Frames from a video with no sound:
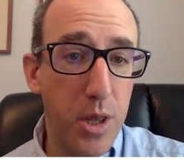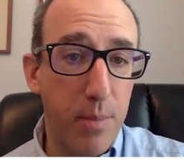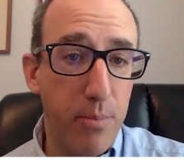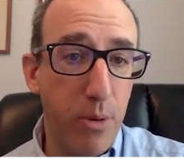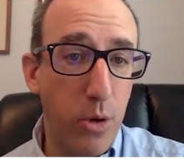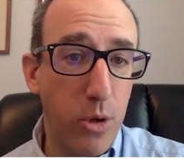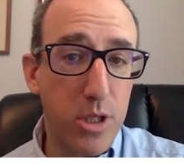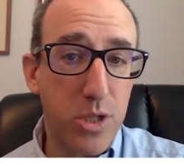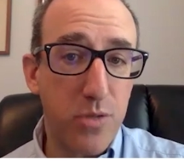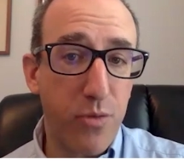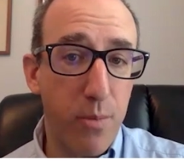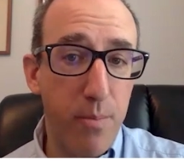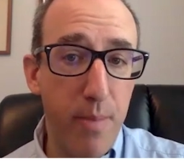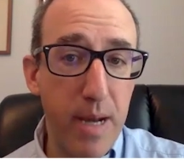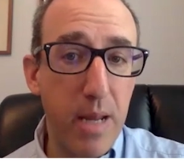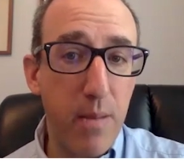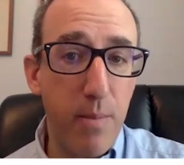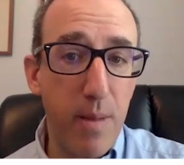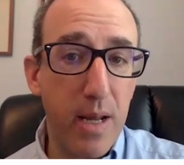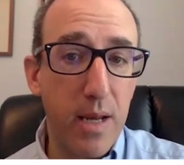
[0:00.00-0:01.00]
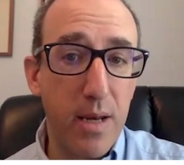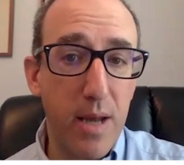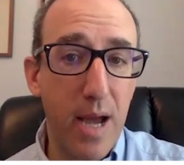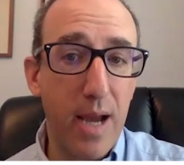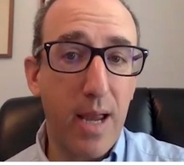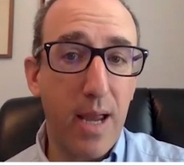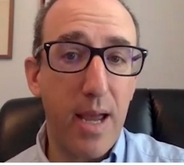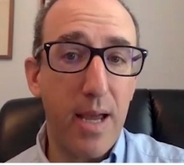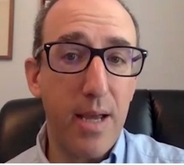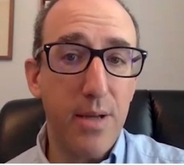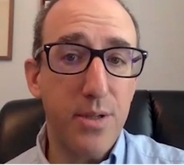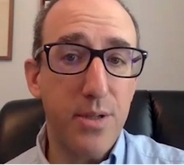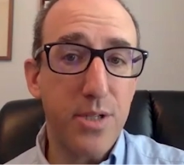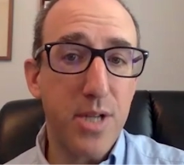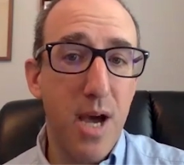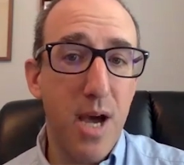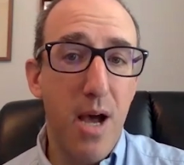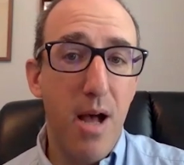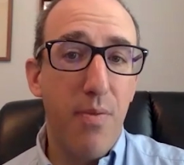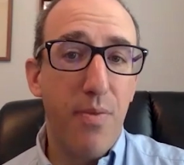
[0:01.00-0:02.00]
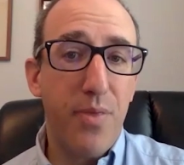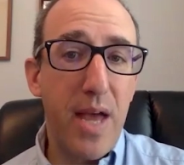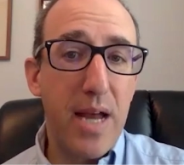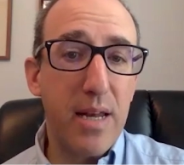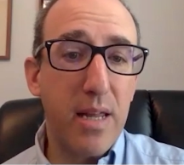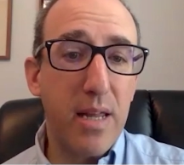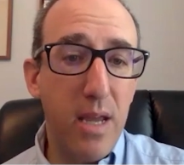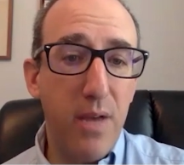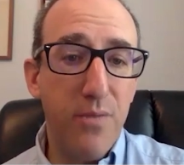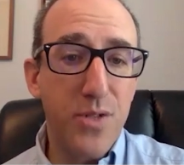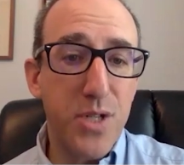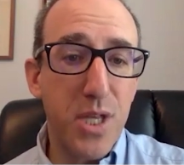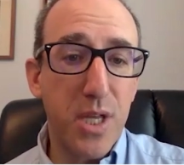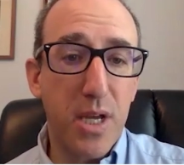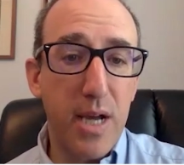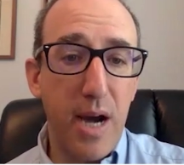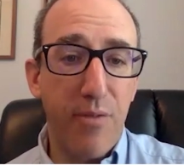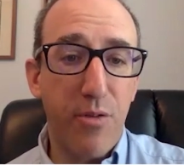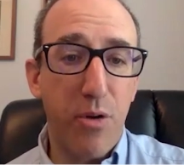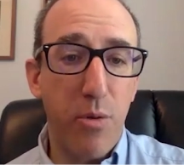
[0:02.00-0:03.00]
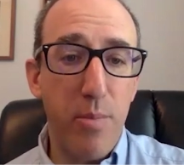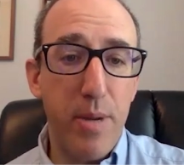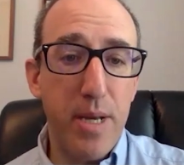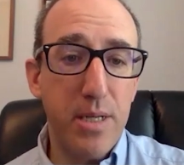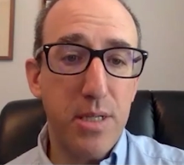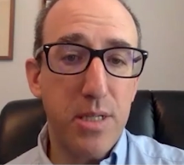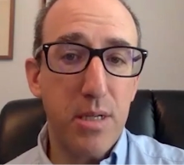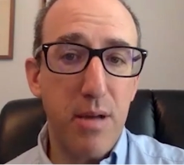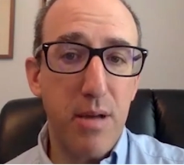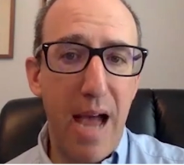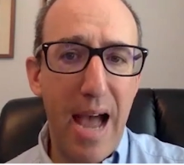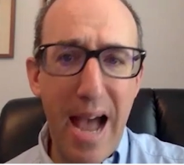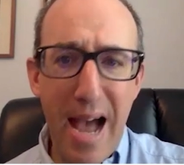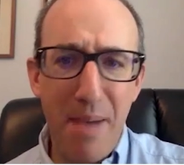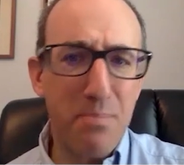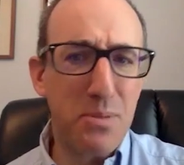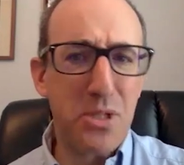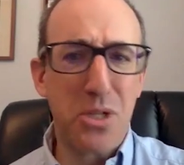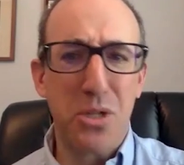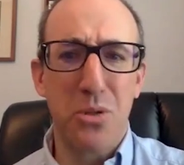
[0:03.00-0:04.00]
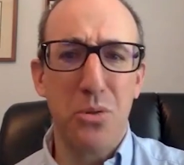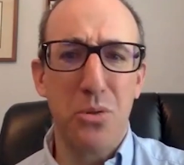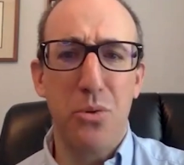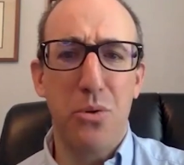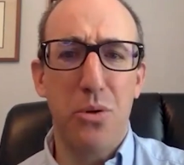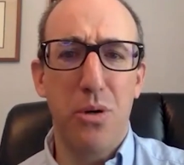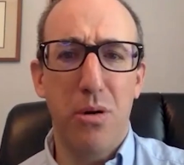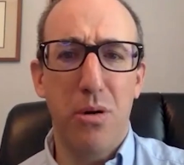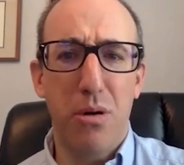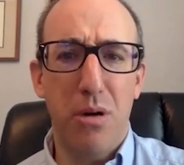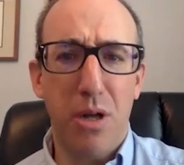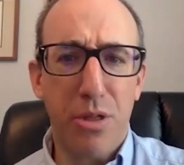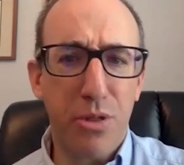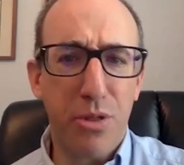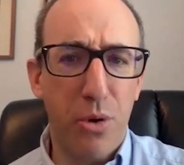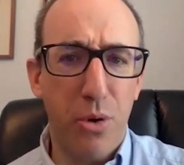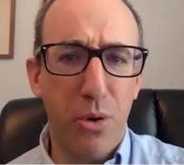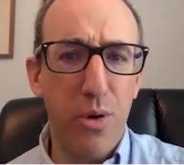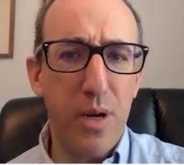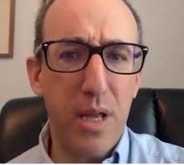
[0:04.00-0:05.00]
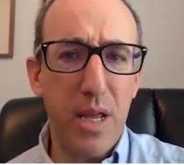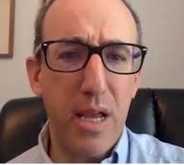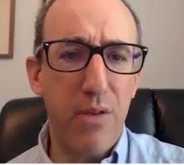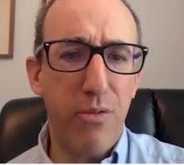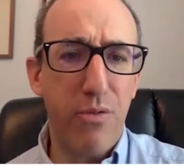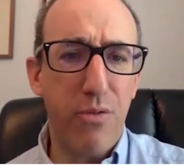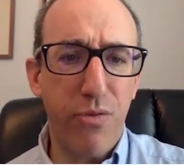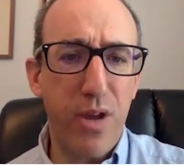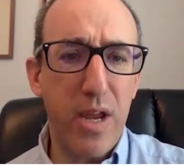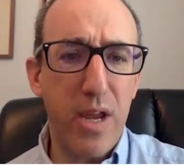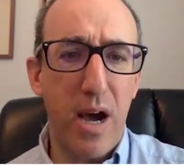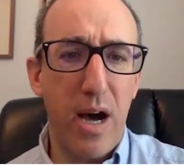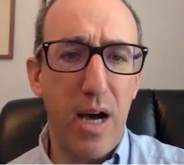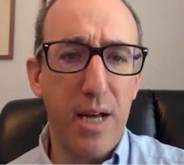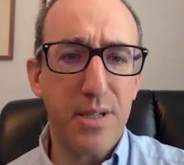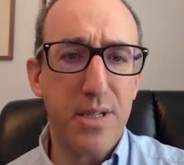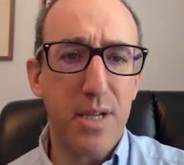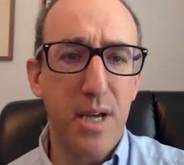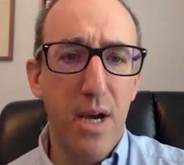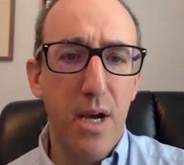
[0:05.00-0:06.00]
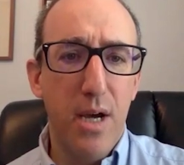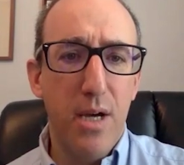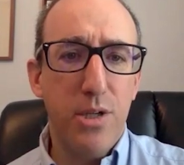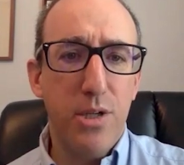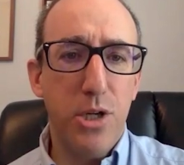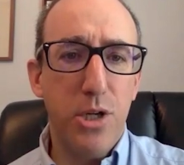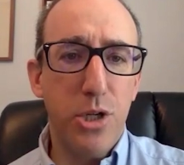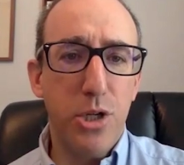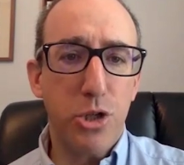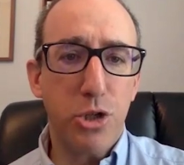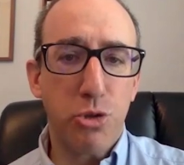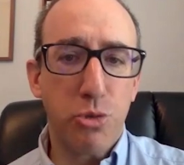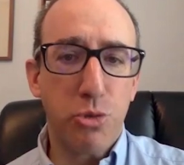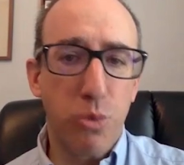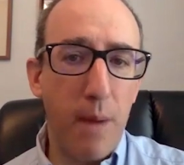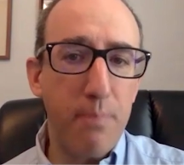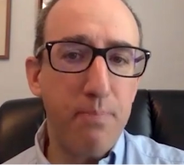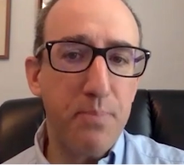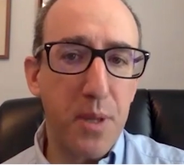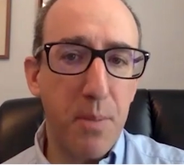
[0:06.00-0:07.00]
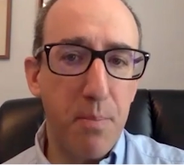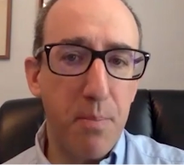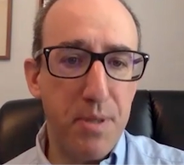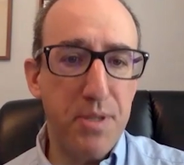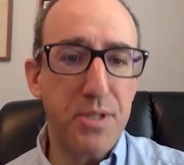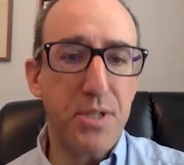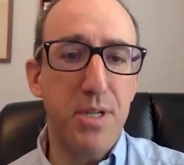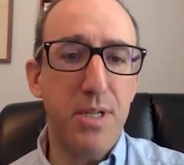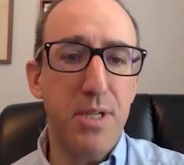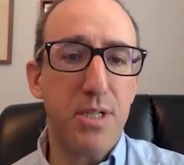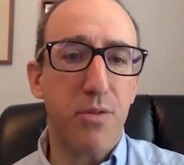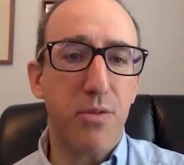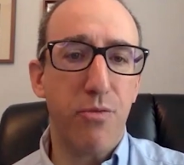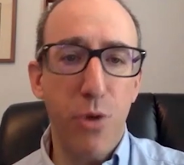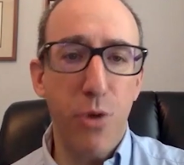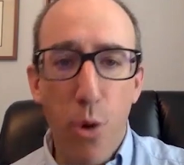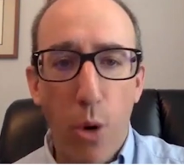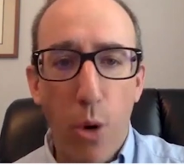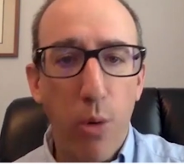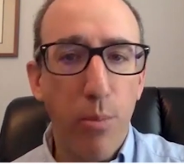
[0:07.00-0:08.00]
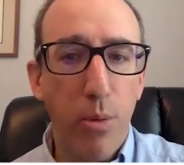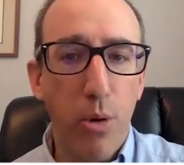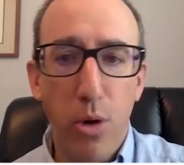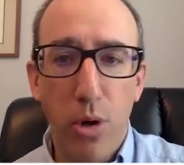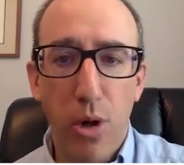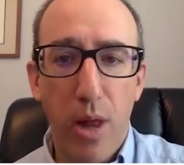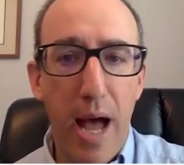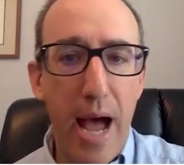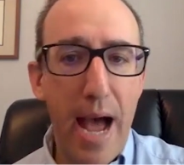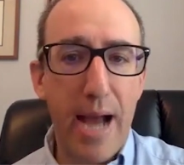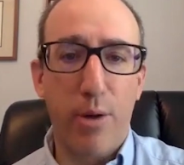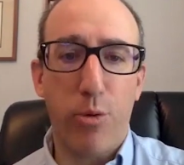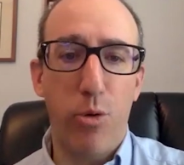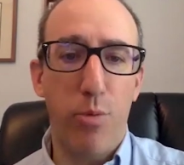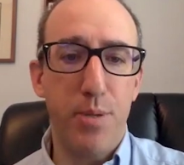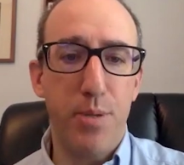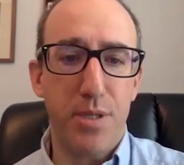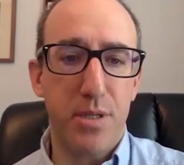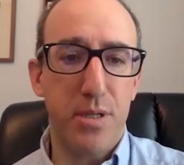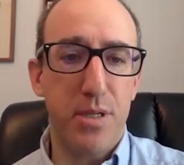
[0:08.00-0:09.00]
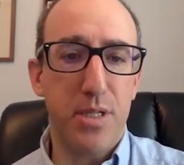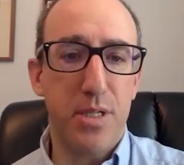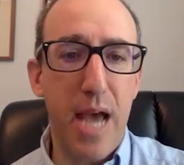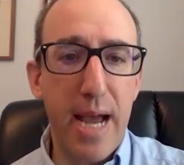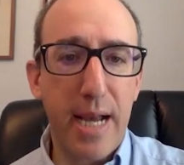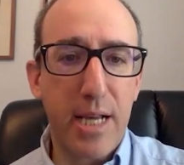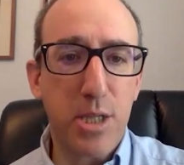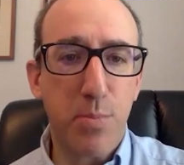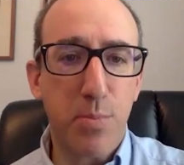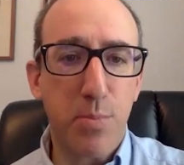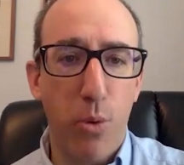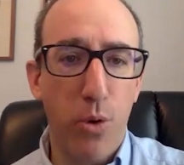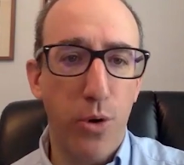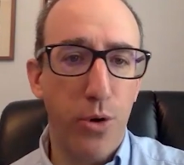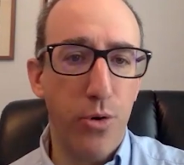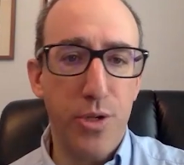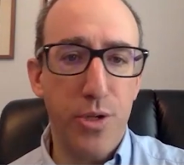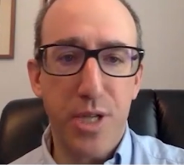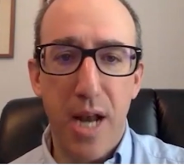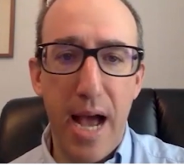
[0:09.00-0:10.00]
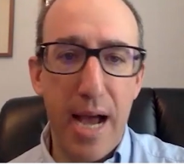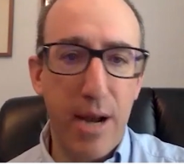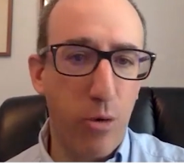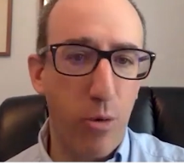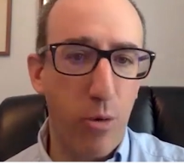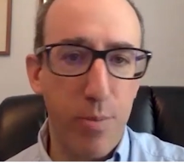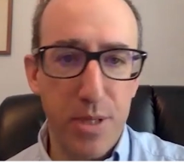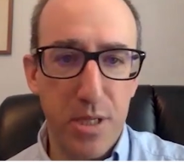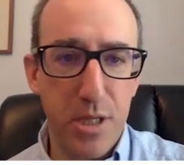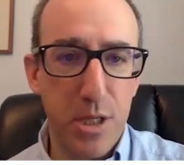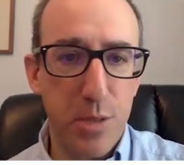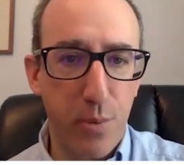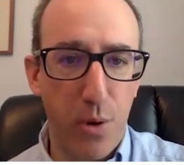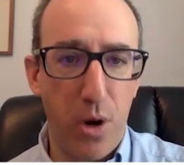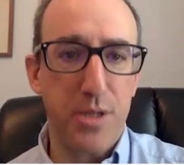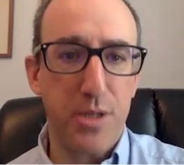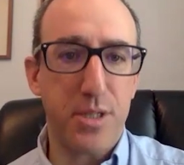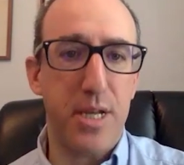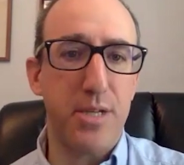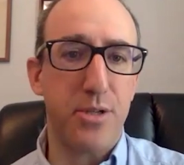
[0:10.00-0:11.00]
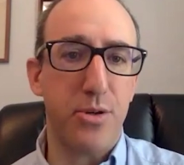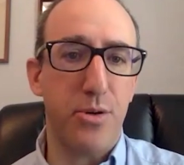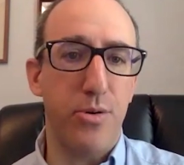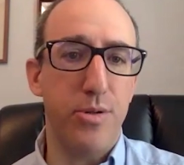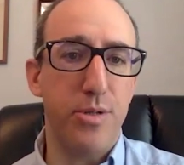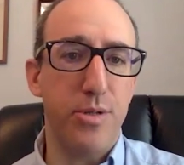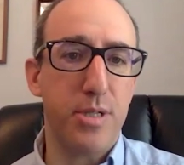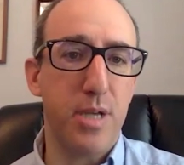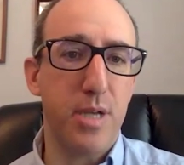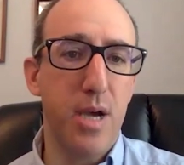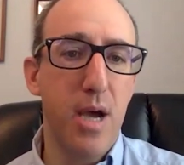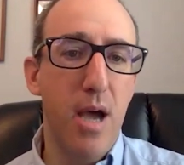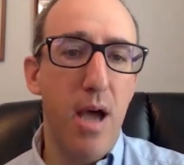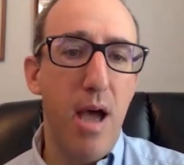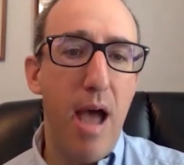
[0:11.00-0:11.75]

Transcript: on the books for many, many decades that gives the government absolute authority in fiat to disrupt the business of normal agribusiness exporters and agribusiness processors.